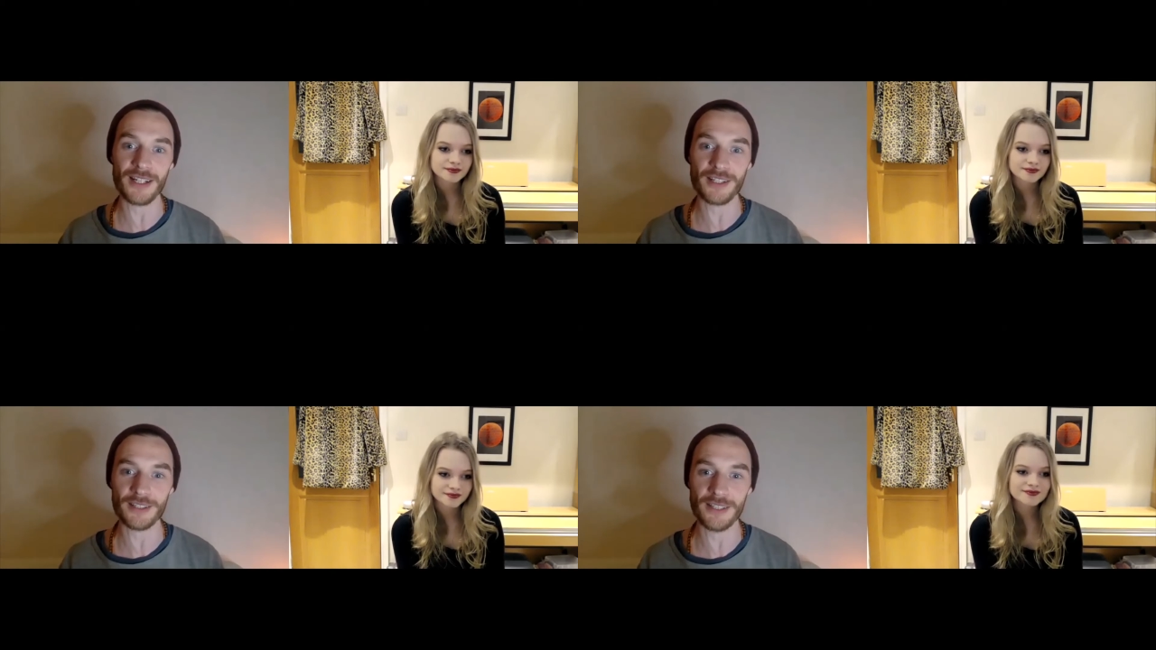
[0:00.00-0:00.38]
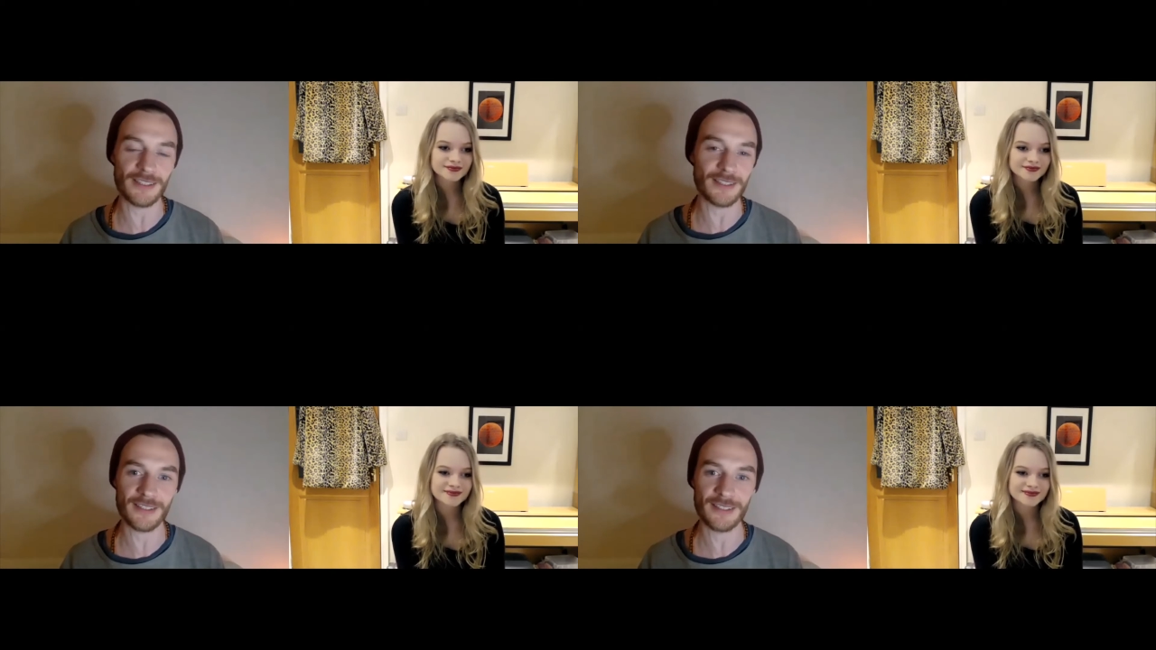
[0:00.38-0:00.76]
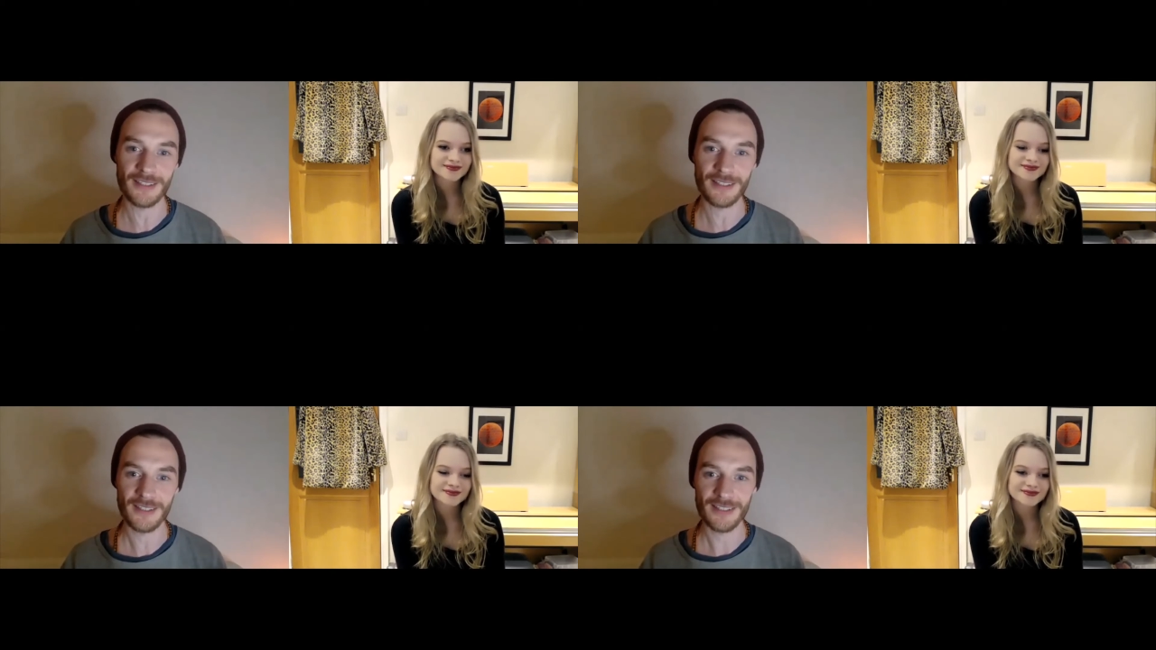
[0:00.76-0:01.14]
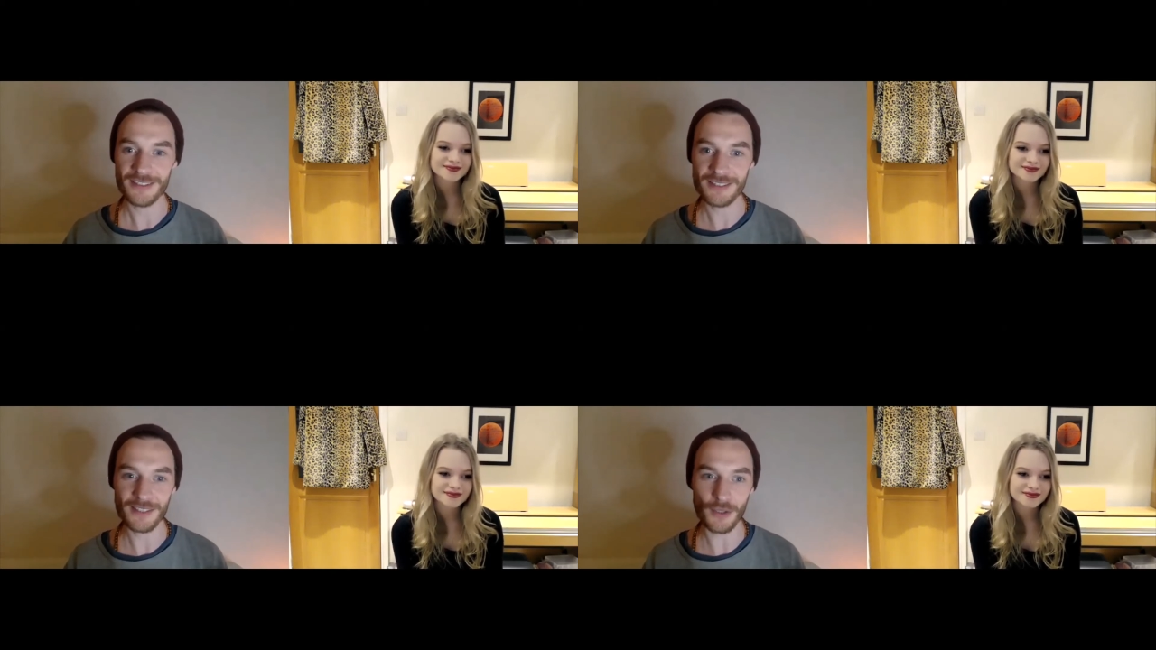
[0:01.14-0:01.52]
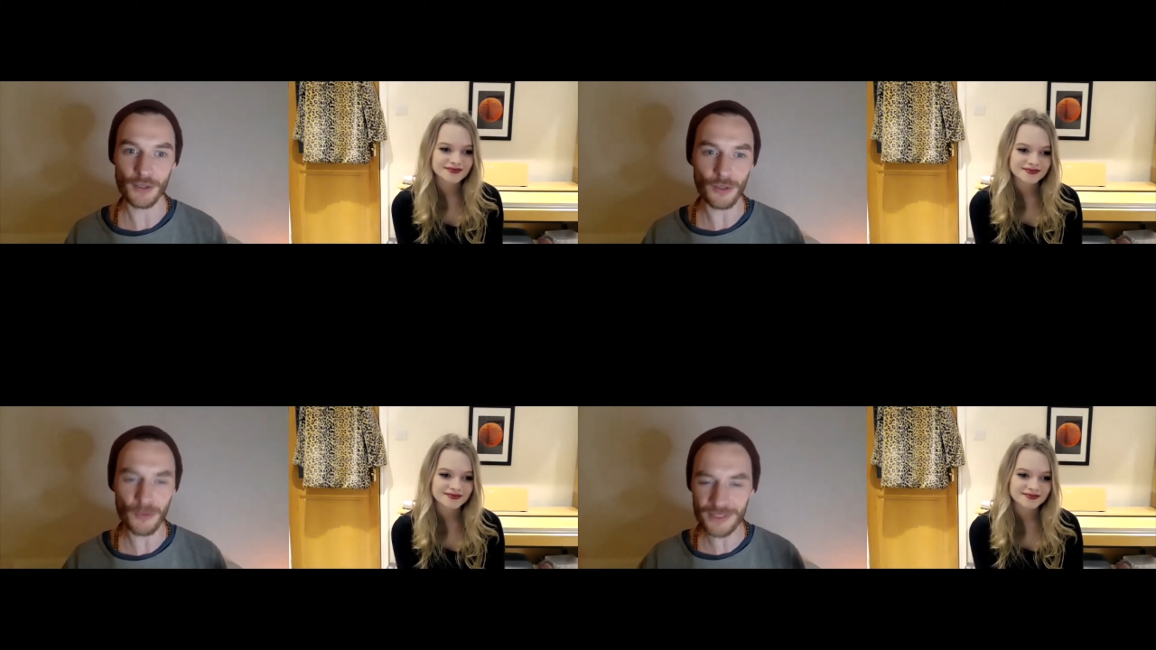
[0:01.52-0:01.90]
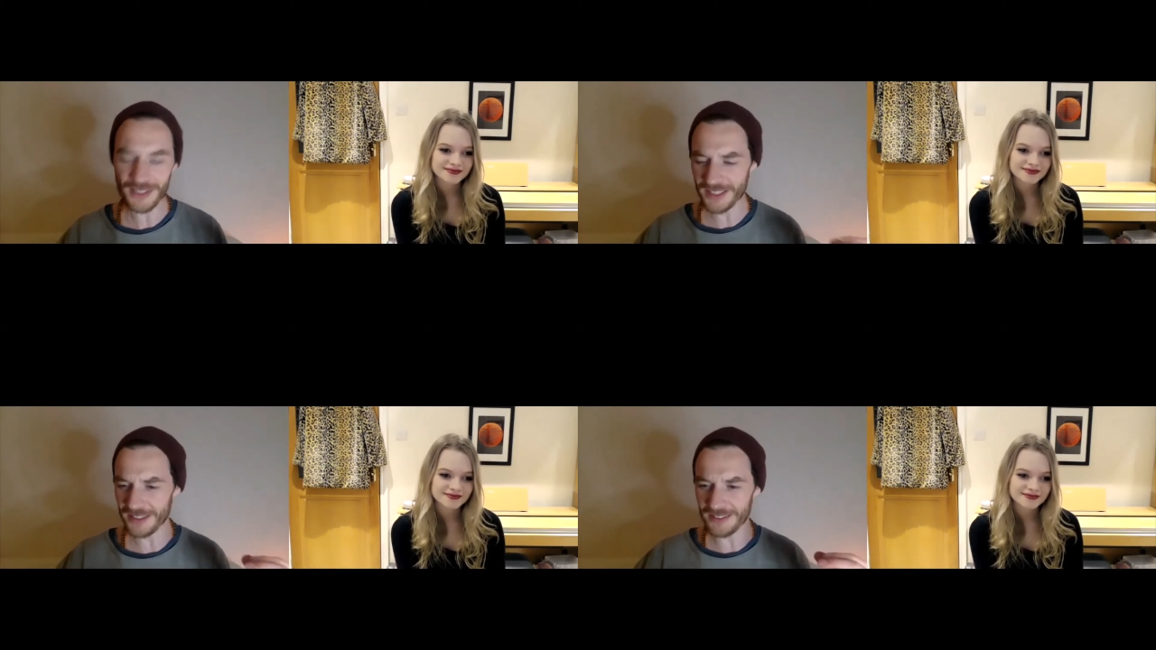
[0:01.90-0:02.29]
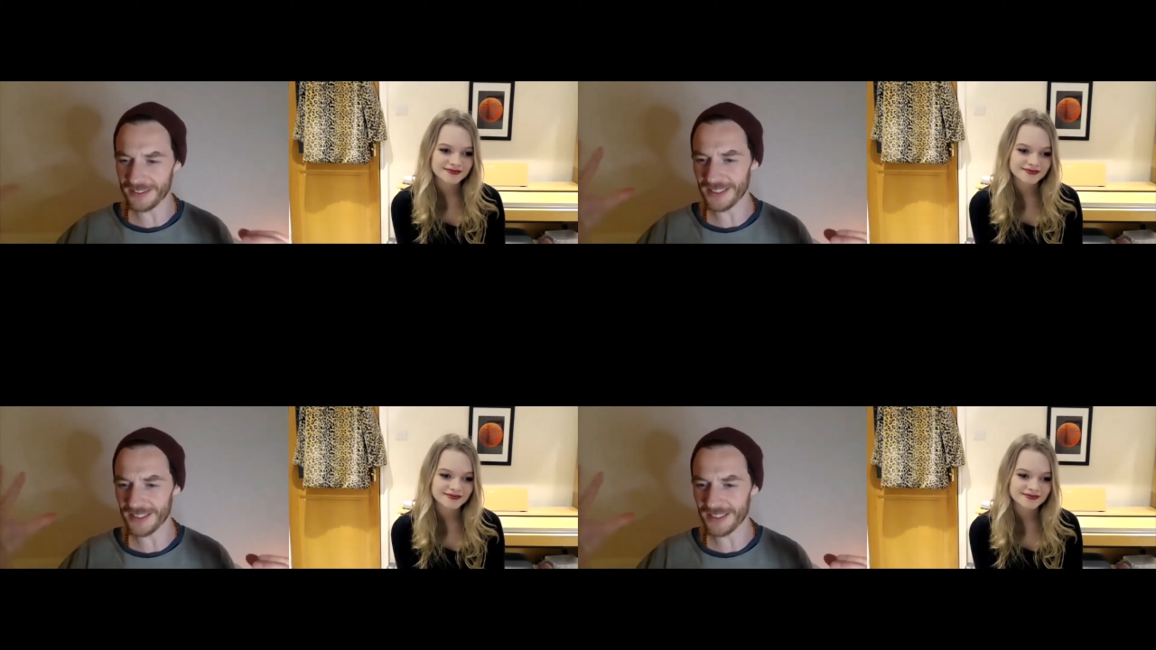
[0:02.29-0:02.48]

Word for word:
Speaker 1: like so almost like a